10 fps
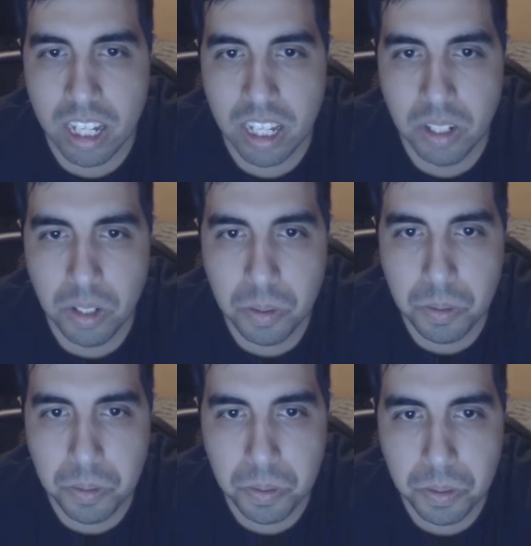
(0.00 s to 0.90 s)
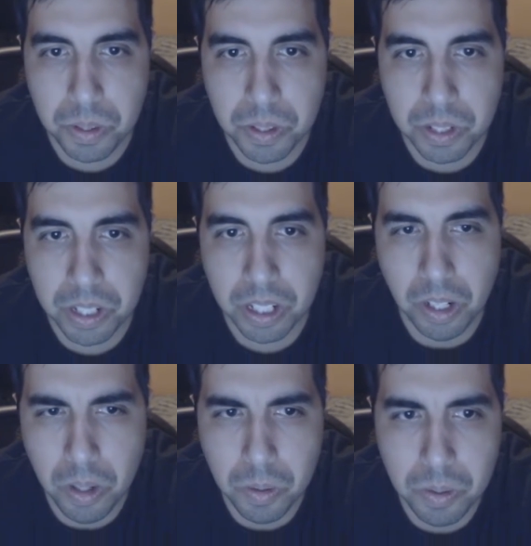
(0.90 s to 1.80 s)
Hello?
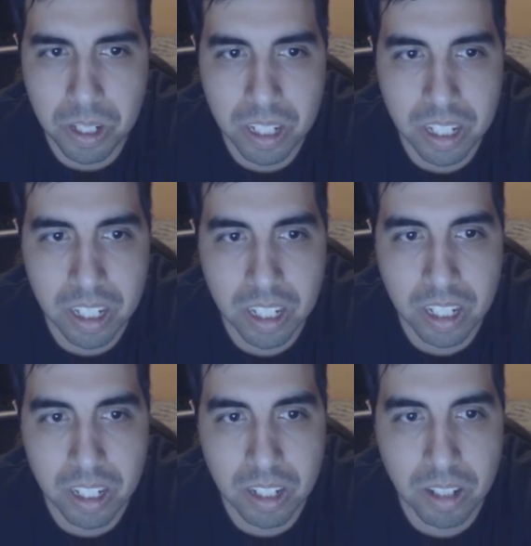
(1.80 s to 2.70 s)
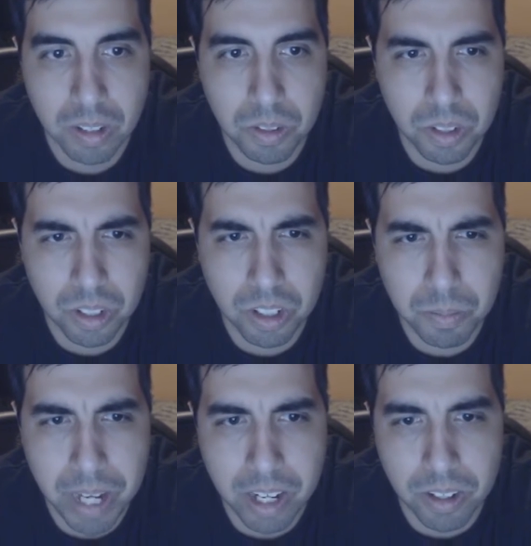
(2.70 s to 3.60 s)
Hello? Those aren't
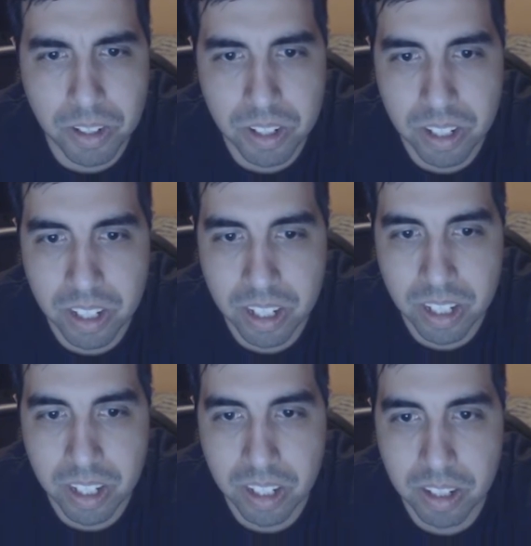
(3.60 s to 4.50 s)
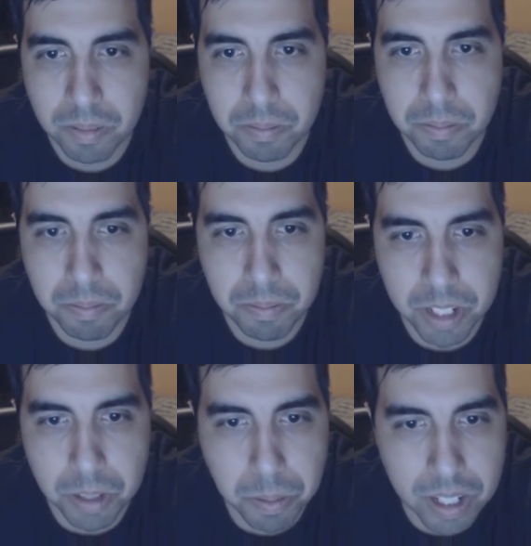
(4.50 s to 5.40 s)
good manners,
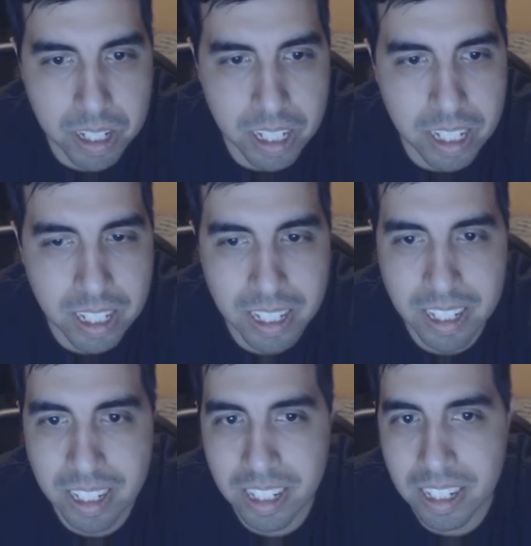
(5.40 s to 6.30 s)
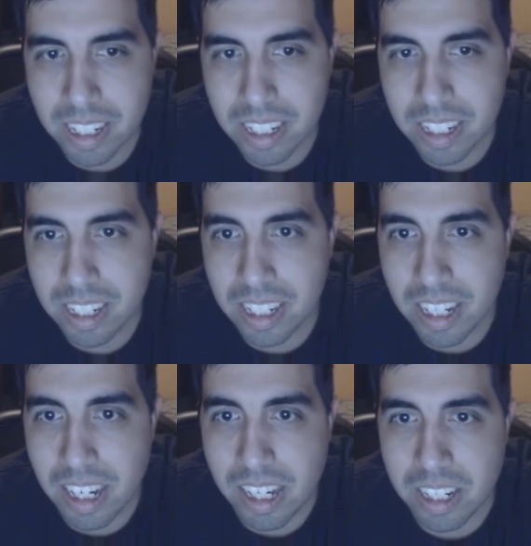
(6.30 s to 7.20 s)
Mister President.
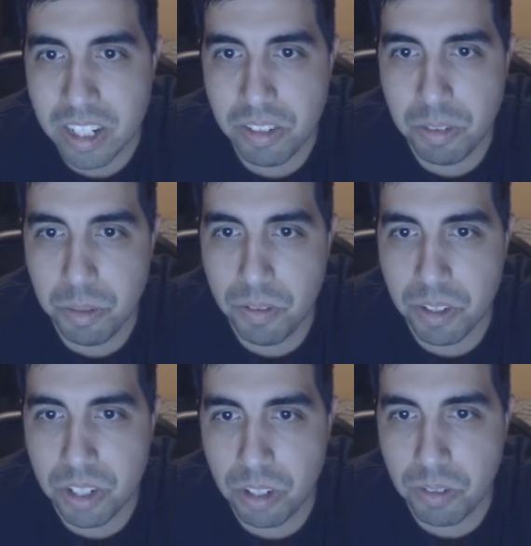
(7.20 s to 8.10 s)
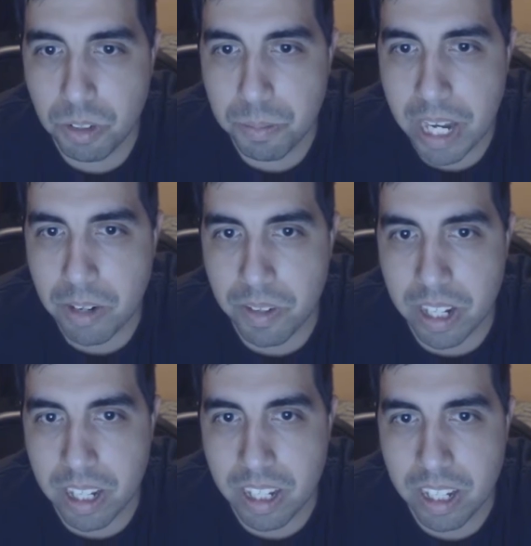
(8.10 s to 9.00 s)
She removed her cell phone's
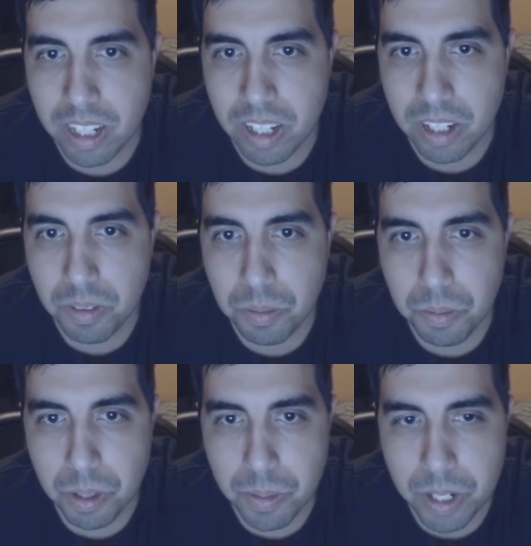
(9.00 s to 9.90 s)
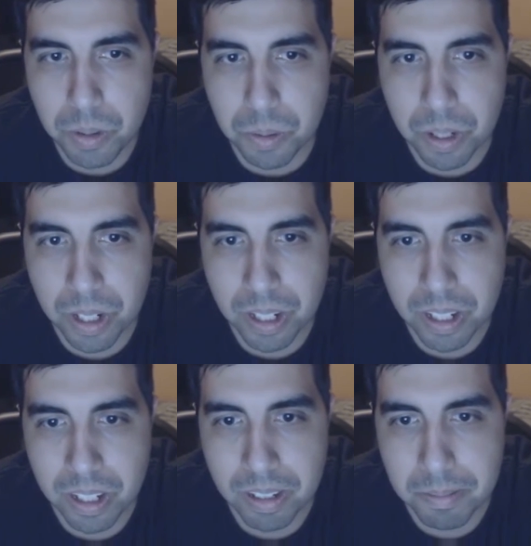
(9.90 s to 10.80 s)
battery. What do we do?
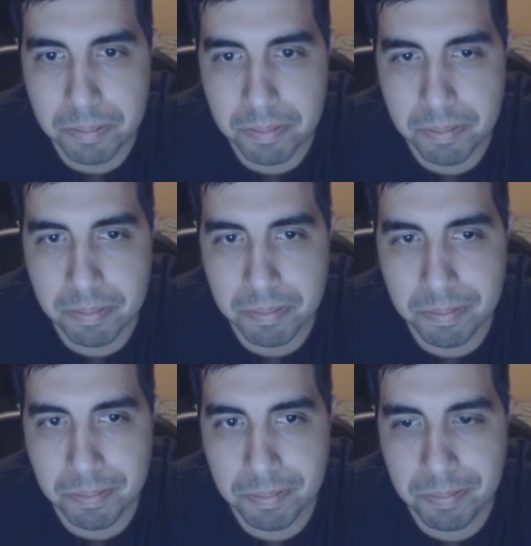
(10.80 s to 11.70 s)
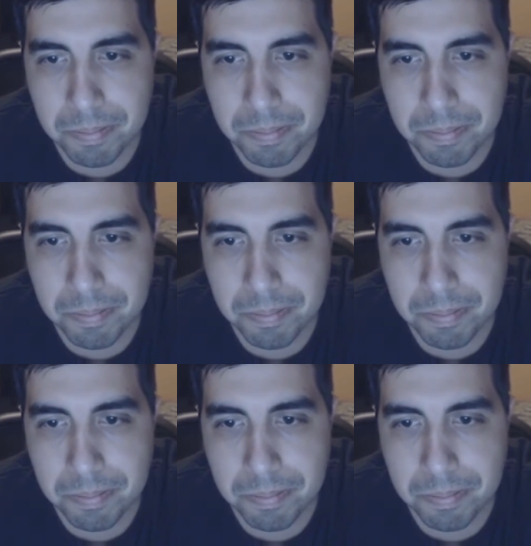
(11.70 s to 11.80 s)
Hmm.